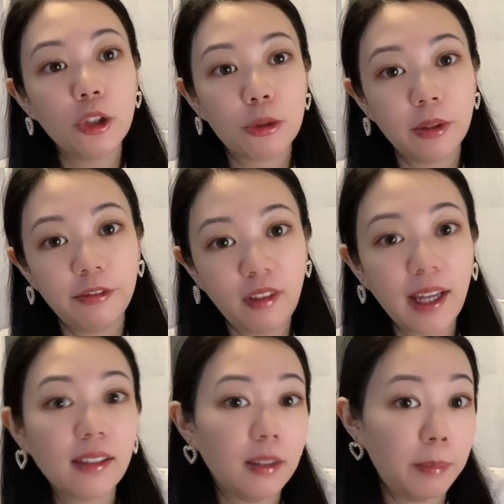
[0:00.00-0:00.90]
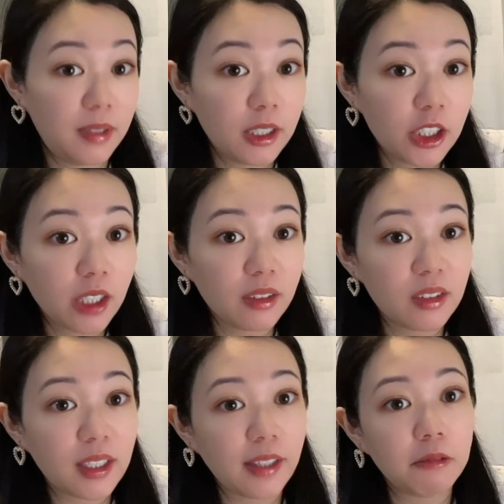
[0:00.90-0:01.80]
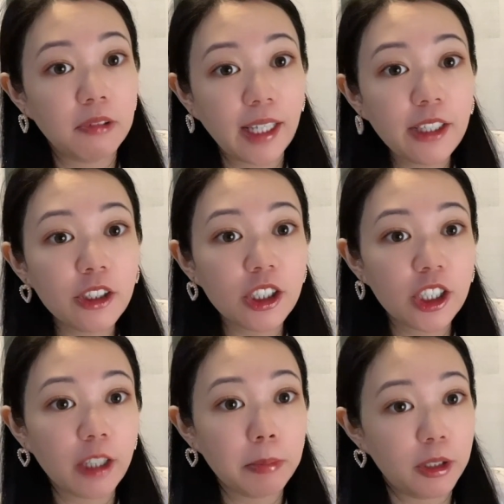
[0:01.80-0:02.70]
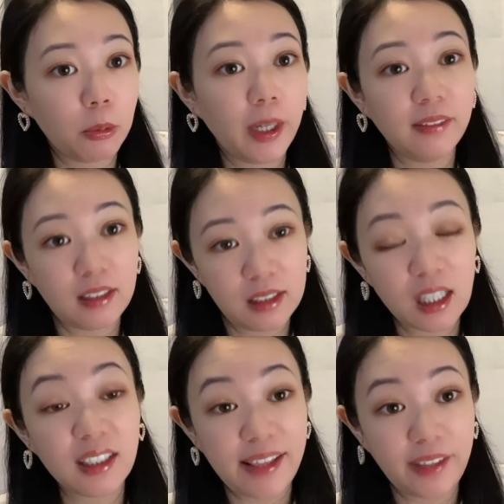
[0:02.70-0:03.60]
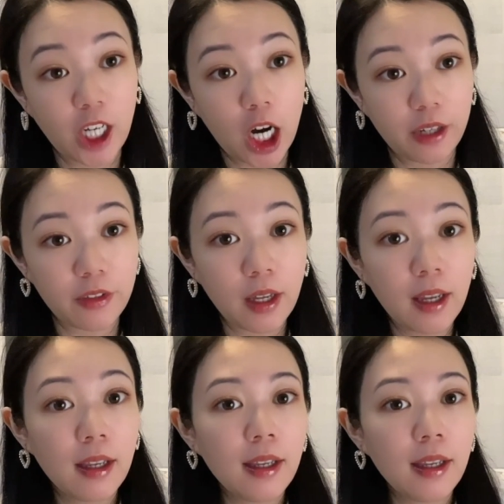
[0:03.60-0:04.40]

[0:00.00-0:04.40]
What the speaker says: which reflect the positions and the relationship between the sun and the earth.